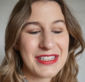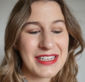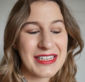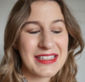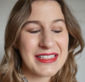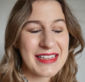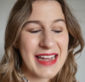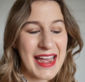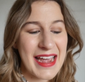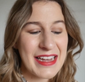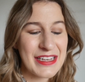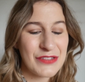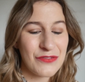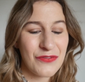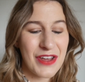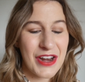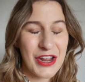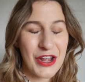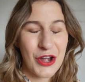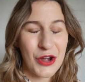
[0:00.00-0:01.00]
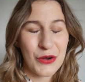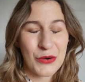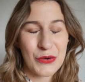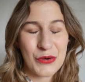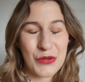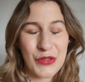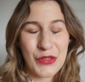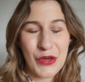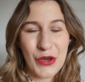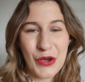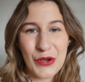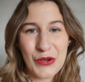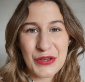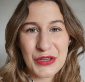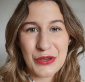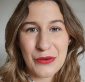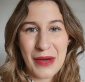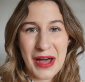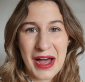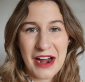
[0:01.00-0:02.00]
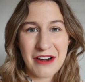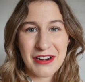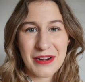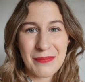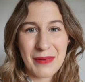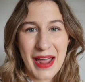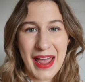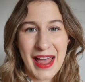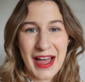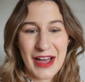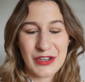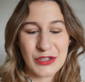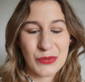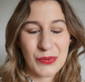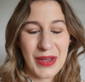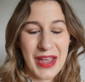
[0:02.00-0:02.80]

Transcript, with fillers: Today's video, although you are in my house,